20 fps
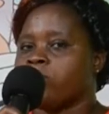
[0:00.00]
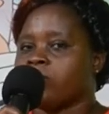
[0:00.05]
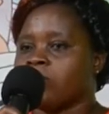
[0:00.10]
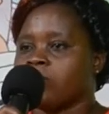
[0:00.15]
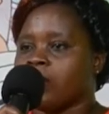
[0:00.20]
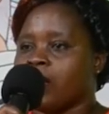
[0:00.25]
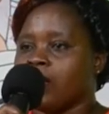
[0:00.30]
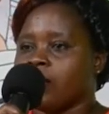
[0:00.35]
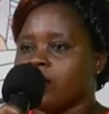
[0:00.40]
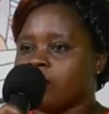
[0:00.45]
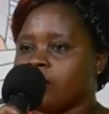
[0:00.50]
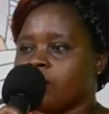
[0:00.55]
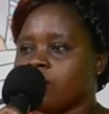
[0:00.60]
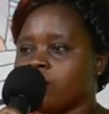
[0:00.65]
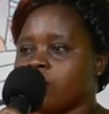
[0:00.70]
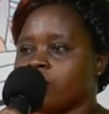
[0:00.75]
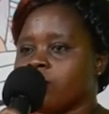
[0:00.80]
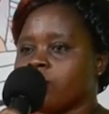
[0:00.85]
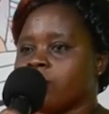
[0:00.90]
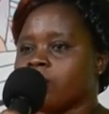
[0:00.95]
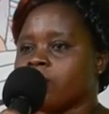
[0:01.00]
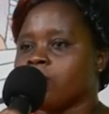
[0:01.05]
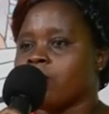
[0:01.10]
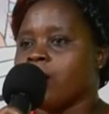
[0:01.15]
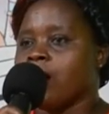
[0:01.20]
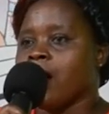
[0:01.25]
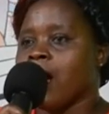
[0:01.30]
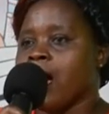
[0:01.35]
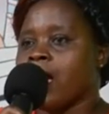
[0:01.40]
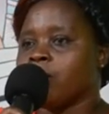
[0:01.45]
Thank you.
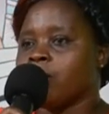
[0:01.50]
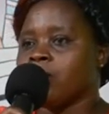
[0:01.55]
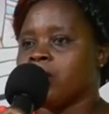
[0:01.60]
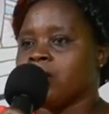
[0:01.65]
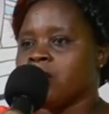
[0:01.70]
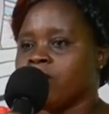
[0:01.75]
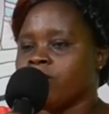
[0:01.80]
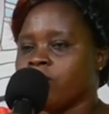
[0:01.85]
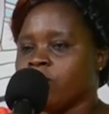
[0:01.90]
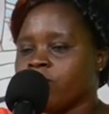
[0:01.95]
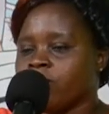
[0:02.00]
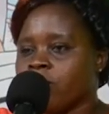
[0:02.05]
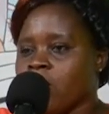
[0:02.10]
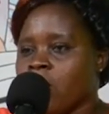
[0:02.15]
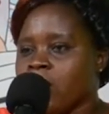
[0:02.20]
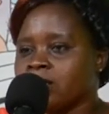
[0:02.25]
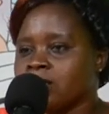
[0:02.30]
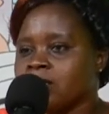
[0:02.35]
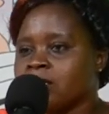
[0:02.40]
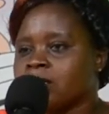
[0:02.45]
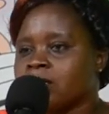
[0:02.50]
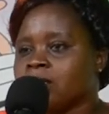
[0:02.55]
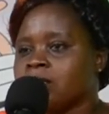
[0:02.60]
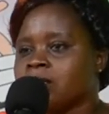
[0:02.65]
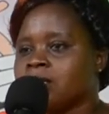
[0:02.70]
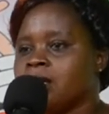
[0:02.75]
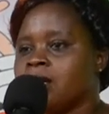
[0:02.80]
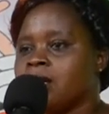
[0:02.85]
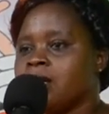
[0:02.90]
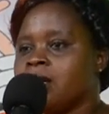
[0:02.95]
I believe you've got it.
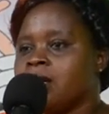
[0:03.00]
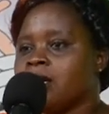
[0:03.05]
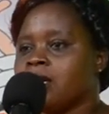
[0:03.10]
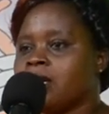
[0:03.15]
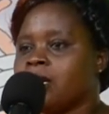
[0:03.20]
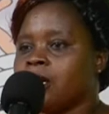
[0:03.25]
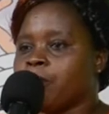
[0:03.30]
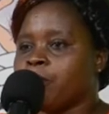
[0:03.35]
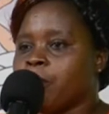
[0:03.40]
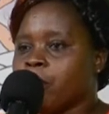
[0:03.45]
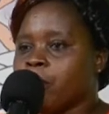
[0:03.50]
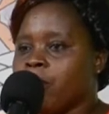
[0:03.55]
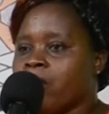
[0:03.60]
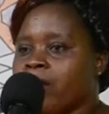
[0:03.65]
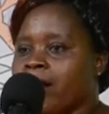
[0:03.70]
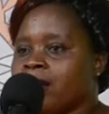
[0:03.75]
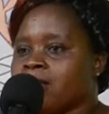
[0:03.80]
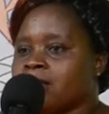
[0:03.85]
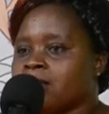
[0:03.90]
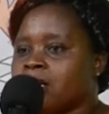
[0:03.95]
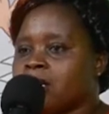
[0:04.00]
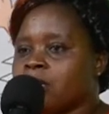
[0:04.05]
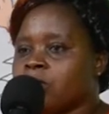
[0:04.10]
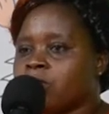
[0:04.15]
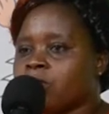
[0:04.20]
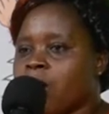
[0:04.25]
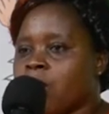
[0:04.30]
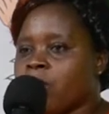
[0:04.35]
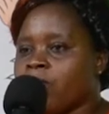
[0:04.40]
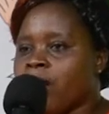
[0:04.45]
Keep memorizing
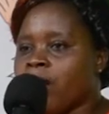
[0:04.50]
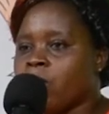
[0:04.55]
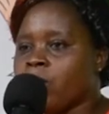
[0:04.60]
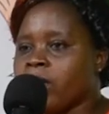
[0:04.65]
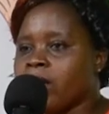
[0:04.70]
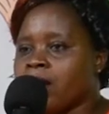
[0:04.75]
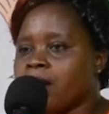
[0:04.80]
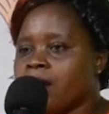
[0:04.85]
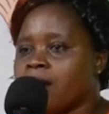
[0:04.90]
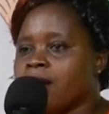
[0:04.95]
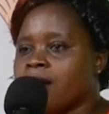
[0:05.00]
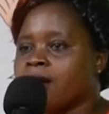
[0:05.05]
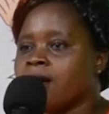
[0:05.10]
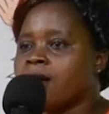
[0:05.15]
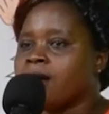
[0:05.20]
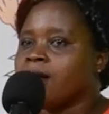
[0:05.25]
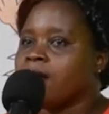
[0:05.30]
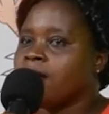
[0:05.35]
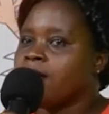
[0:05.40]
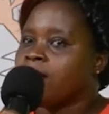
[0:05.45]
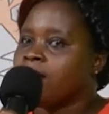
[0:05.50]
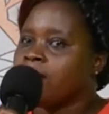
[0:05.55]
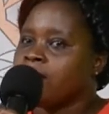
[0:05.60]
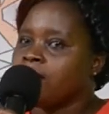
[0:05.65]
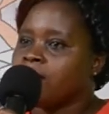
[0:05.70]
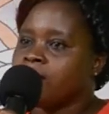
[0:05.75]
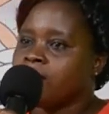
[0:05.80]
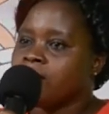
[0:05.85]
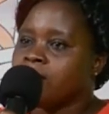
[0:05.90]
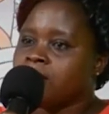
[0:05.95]
throughout the week.
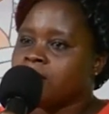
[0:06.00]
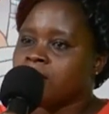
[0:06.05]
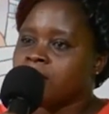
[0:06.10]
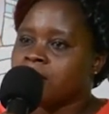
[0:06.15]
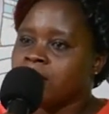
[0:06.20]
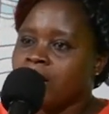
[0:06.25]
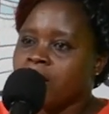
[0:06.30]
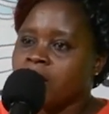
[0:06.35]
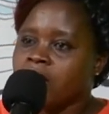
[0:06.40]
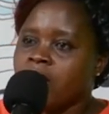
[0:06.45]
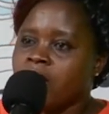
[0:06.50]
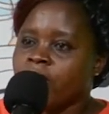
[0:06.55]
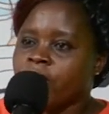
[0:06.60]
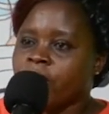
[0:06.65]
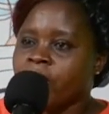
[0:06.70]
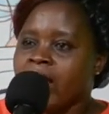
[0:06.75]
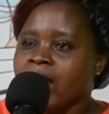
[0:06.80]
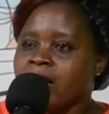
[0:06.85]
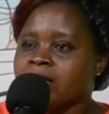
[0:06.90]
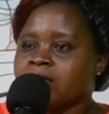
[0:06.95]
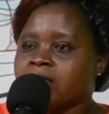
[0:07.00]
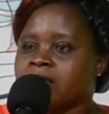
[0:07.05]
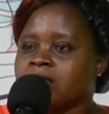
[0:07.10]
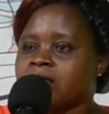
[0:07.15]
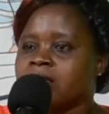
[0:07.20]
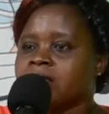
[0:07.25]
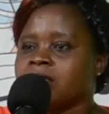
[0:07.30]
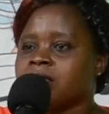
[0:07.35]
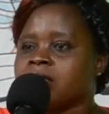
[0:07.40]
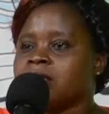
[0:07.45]
Tell your
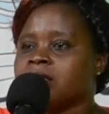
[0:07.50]
friends